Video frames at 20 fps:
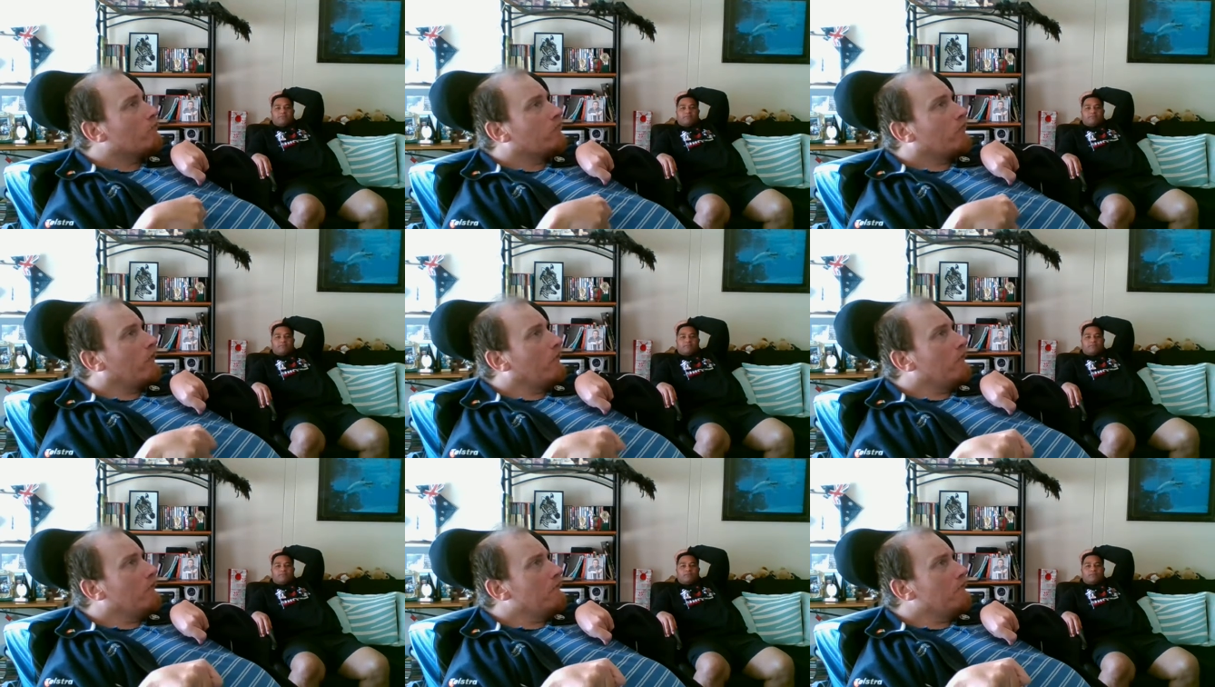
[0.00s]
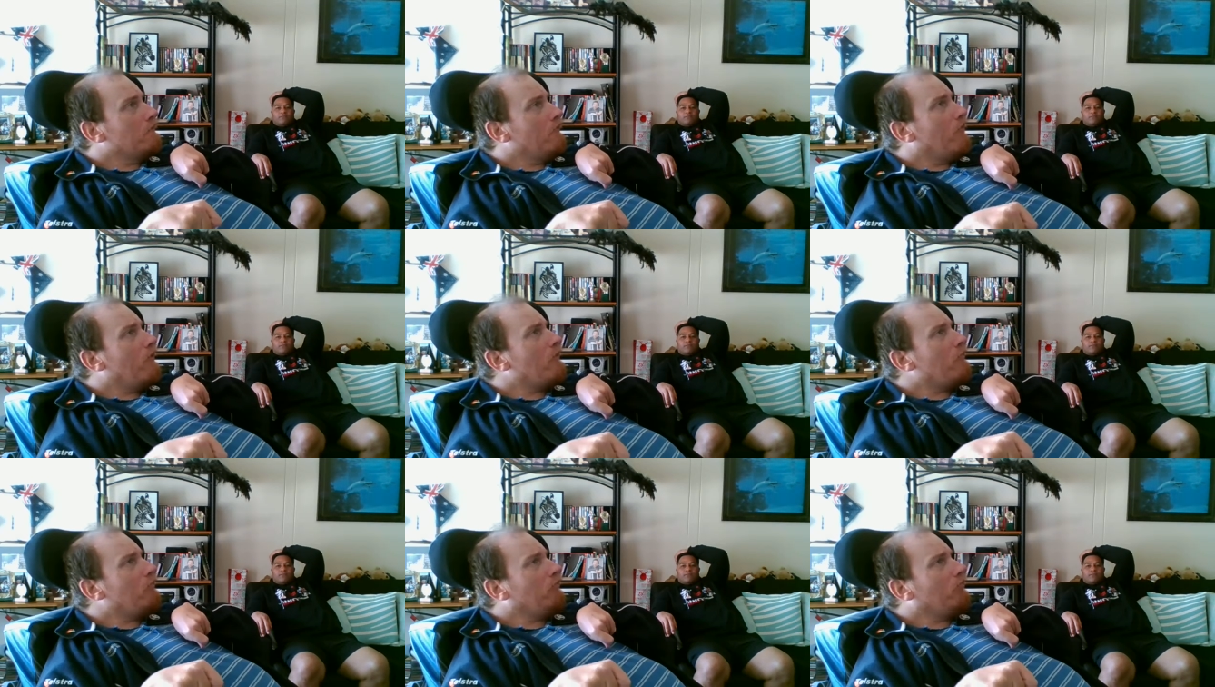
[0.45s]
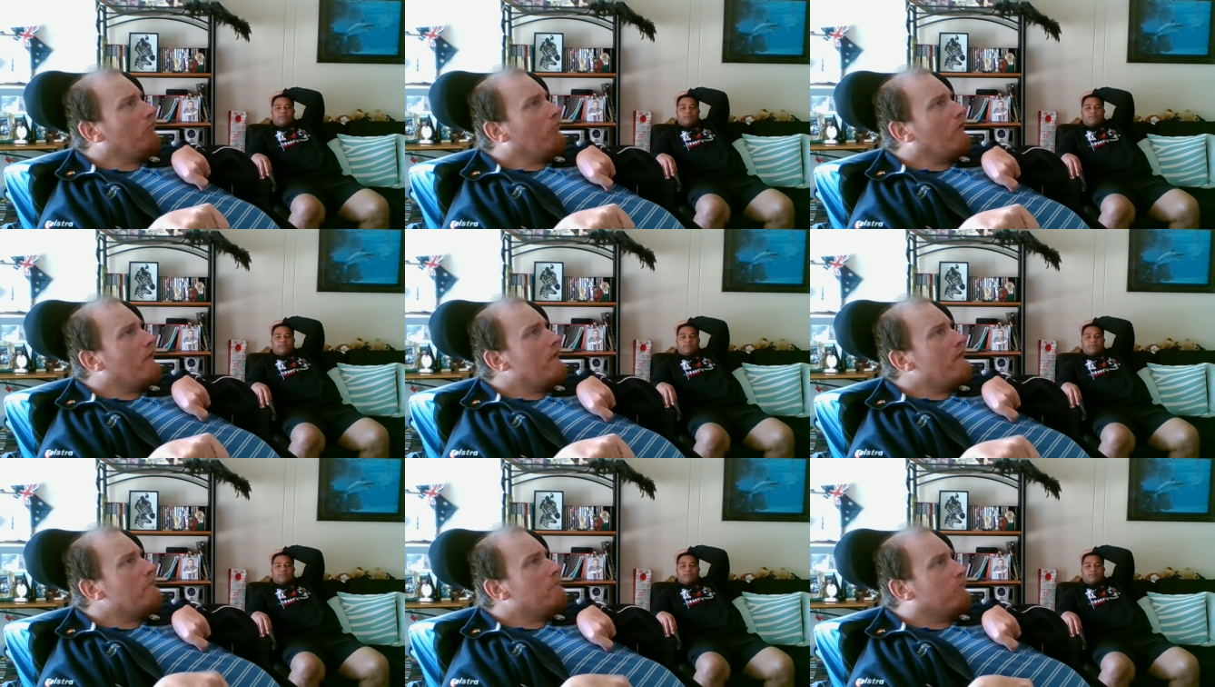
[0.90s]
Do not
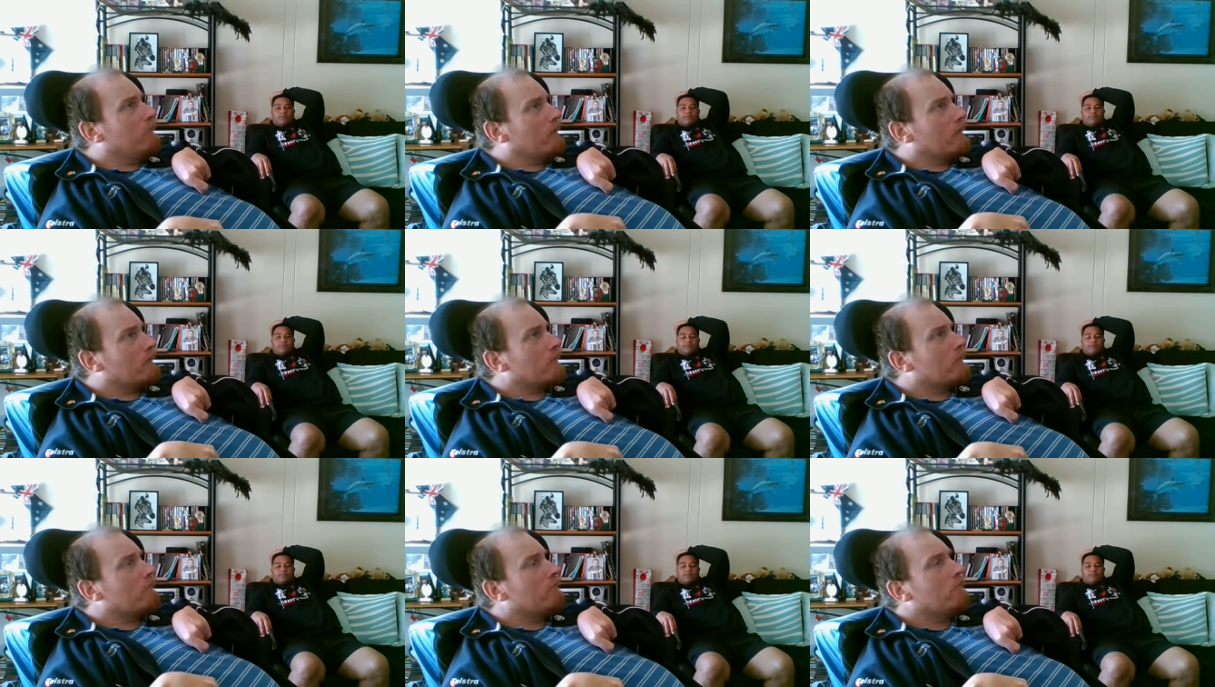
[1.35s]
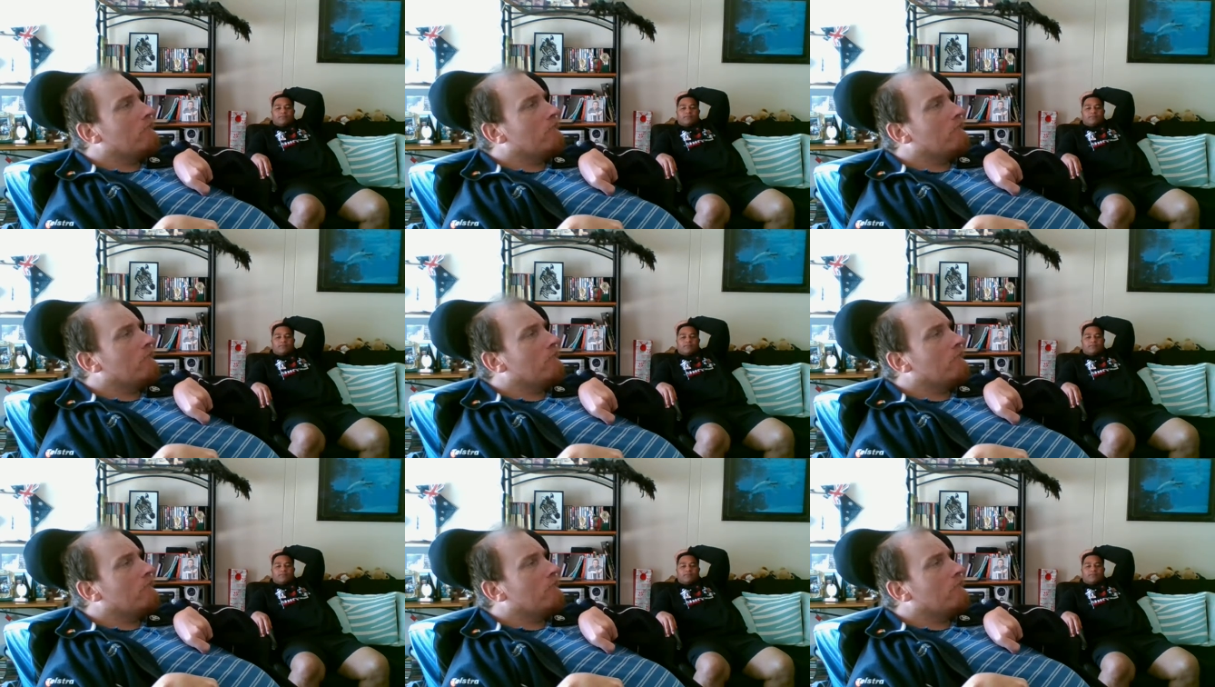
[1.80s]
leave it,